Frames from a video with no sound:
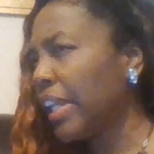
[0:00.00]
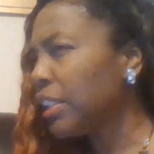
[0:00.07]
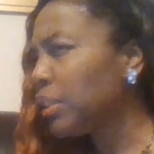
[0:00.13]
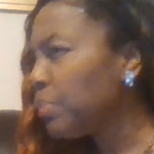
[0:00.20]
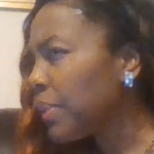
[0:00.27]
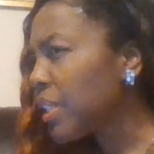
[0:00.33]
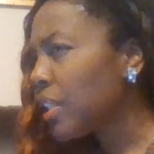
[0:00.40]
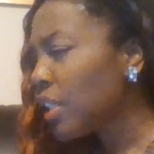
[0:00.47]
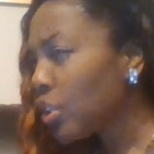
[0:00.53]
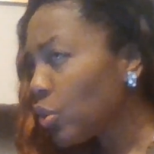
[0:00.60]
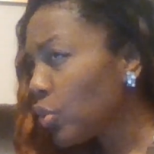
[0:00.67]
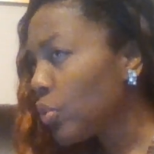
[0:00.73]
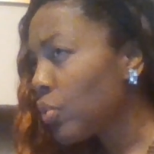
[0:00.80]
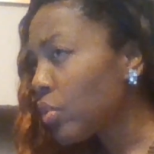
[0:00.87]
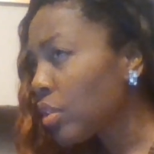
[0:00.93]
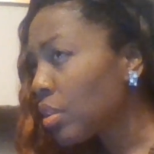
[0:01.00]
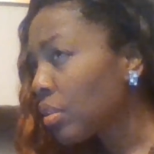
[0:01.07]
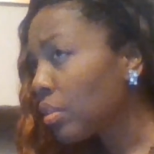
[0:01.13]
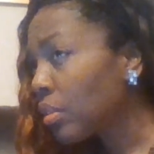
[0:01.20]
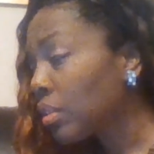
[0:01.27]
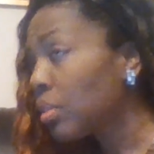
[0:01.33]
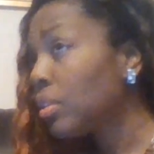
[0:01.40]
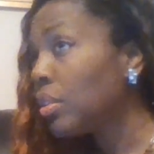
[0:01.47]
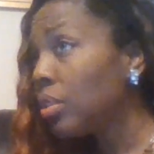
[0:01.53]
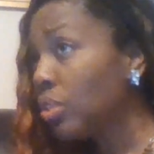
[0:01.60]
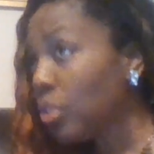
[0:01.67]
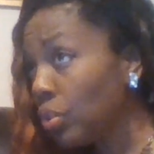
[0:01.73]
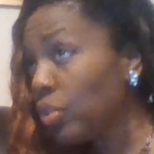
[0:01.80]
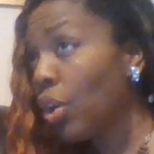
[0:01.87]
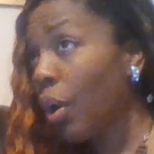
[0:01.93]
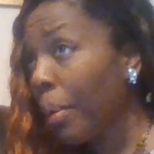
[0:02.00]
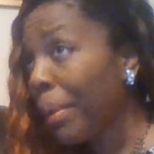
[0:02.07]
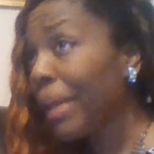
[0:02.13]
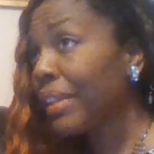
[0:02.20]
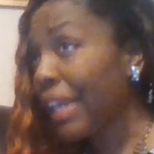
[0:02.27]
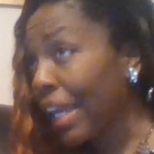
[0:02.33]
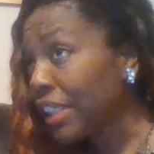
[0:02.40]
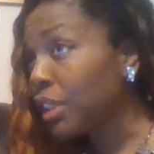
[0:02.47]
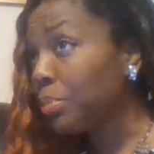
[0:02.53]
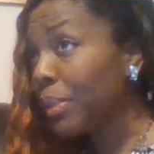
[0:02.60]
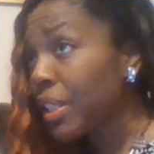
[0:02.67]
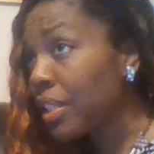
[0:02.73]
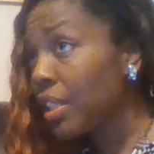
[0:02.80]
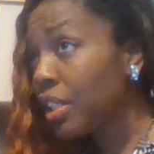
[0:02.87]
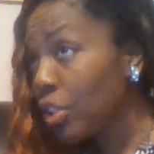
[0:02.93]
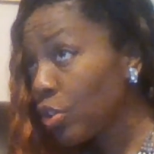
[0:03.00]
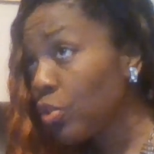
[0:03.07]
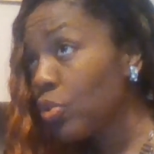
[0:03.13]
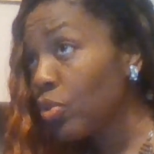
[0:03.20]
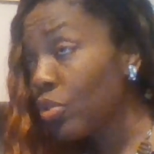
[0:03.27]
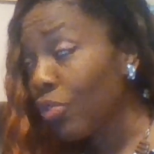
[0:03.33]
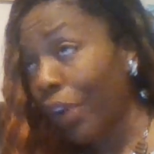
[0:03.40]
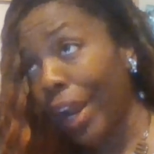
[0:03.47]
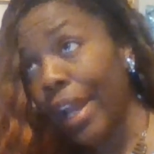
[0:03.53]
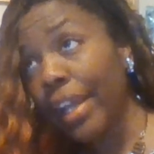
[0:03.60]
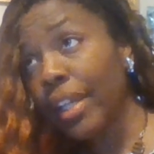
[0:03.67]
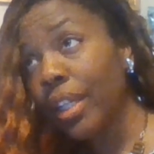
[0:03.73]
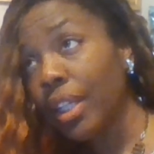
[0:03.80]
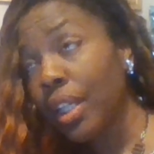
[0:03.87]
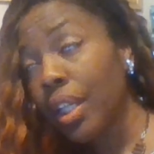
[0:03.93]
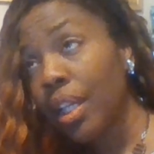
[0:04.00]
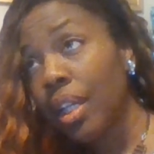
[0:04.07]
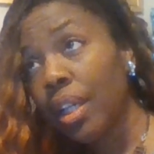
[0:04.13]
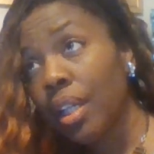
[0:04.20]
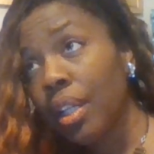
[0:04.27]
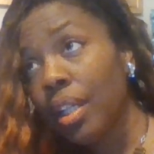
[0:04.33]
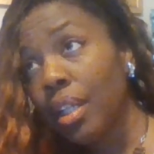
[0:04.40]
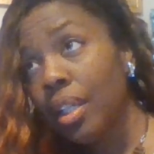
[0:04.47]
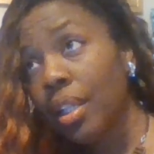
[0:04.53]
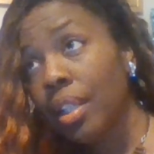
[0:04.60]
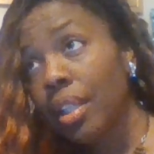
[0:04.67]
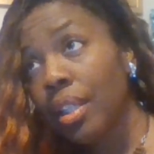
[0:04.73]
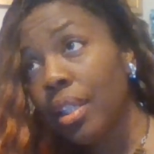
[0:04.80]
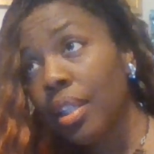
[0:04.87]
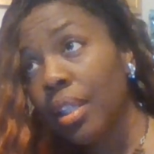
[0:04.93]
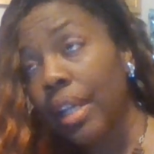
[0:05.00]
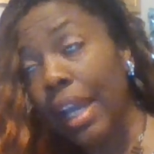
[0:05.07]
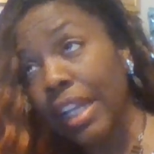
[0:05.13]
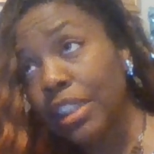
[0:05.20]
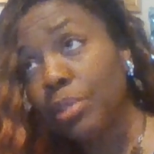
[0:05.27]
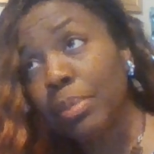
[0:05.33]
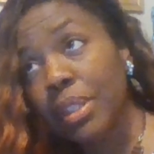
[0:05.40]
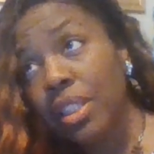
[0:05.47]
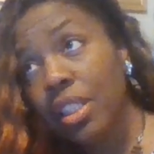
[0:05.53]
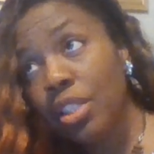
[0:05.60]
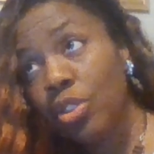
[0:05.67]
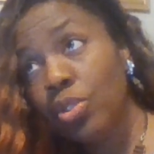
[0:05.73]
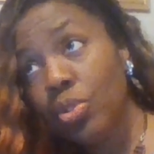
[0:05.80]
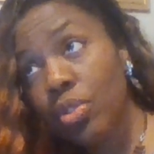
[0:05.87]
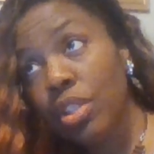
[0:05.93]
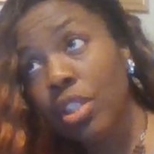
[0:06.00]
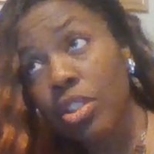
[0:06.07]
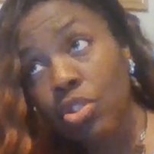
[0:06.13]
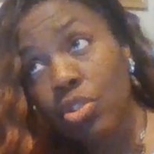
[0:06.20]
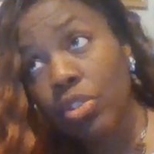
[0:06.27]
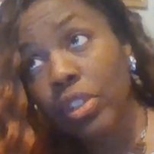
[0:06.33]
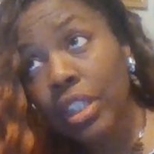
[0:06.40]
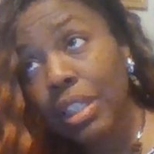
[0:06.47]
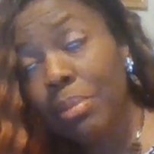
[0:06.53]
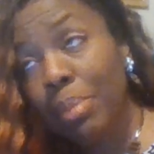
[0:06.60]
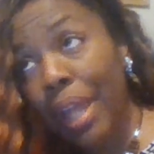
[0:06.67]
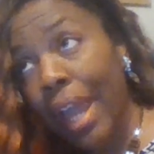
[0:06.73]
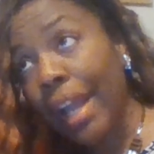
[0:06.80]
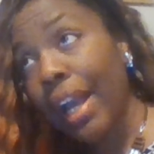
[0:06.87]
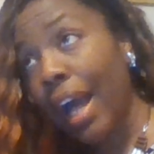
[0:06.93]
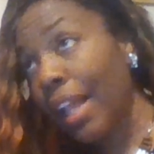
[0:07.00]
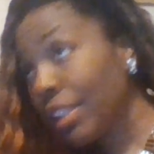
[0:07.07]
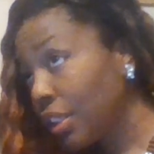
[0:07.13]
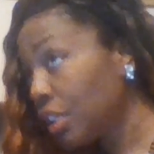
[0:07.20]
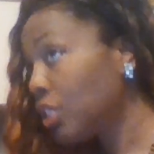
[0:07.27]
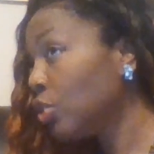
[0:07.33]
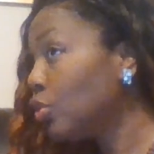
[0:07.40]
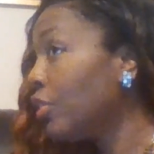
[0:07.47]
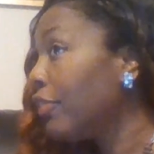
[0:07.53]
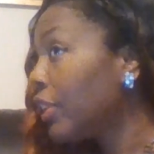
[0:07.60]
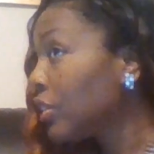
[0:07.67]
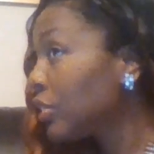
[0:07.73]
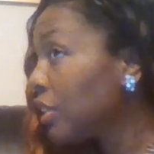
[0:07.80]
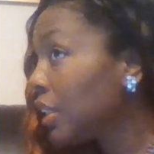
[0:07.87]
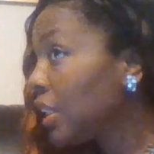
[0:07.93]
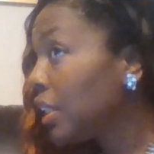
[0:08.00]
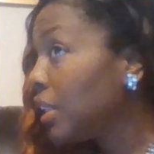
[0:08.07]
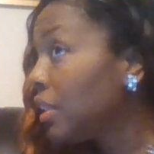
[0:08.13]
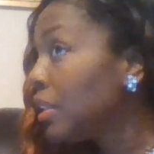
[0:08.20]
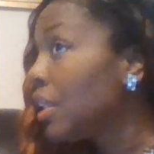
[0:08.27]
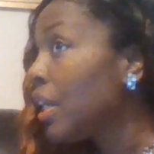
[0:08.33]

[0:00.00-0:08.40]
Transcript: HBCUs. You know about the HBCUs, right? HBCUs, historically black colleges, university.